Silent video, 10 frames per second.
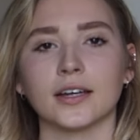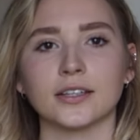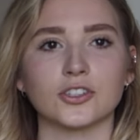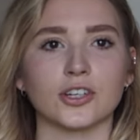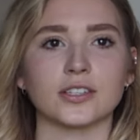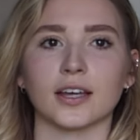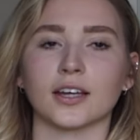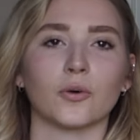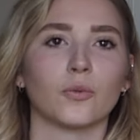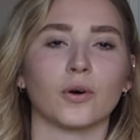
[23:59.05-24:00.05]
It's just
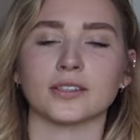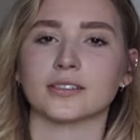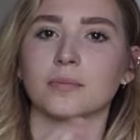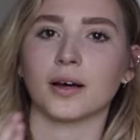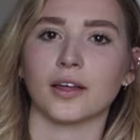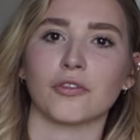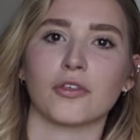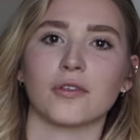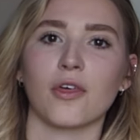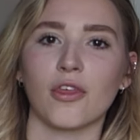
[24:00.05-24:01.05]
like a once a month
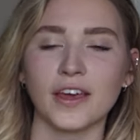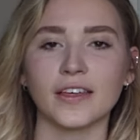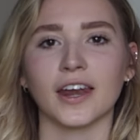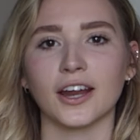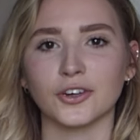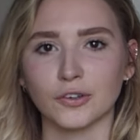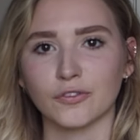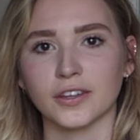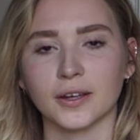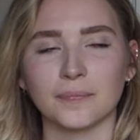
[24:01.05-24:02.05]
thing that I do
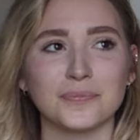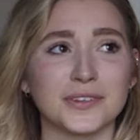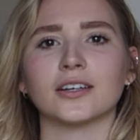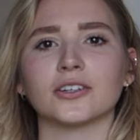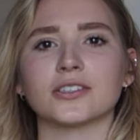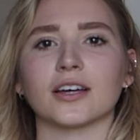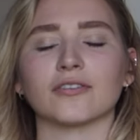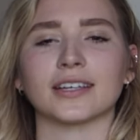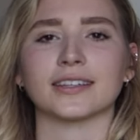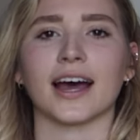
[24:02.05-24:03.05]
for them. Little
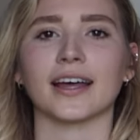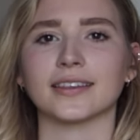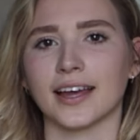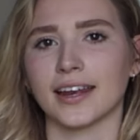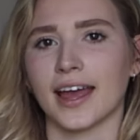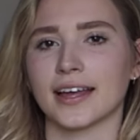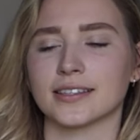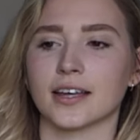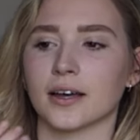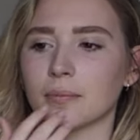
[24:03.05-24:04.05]
stuff like that that
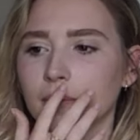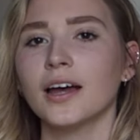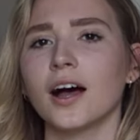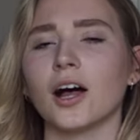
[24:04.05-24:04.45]
adds up.